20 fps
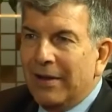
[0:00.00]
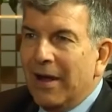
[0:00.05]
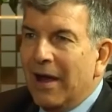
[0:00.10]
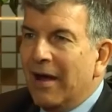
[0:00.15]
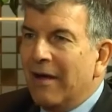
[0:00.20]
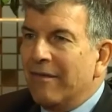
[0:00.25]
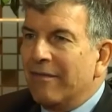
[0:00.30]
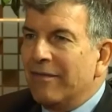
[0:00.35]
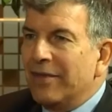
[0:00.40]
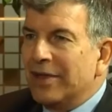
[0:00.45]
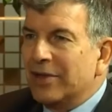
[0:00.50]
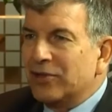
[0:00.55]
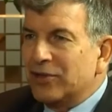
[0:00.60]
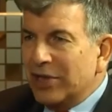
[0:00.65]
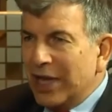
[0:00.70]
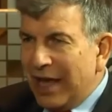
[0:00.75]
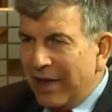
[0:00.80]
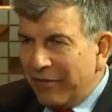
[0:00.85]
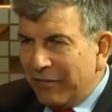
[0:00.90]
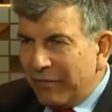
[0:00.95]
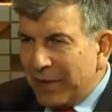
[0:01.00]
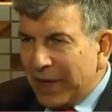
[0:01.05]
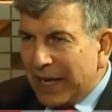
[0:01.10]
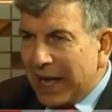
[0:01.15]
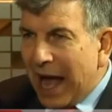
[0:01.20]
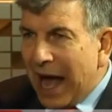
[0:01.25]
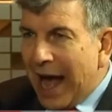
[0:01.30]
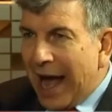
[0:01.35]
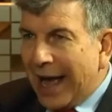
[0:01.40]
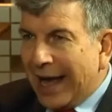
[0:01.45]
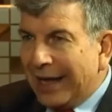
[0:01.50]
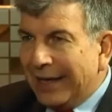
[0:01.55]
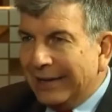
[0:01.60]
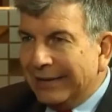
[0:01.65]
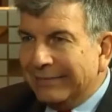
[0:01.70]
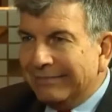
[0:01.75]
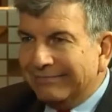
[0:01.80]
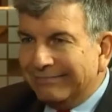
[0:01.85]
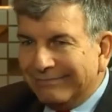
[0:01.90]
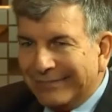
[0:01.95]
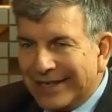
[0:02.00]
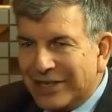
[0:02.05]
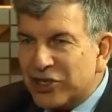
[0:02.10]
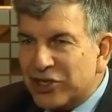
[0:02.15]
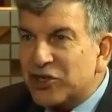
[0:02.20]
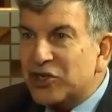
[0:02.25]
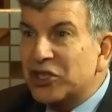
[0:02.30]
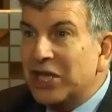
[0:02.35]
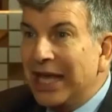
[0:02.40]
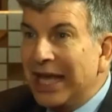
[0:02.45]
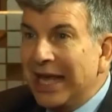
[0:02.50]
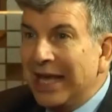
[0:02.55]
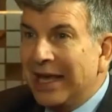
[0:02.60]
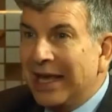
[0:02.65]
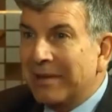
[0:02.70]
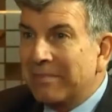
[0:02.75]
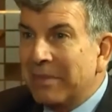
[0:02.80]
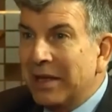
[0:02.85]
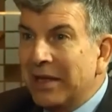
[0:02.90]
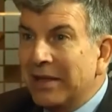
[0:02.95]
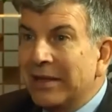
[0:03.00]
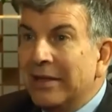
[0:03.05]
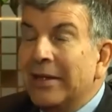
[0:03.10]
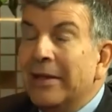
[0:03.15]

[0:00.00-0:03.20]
of this FBI scheme,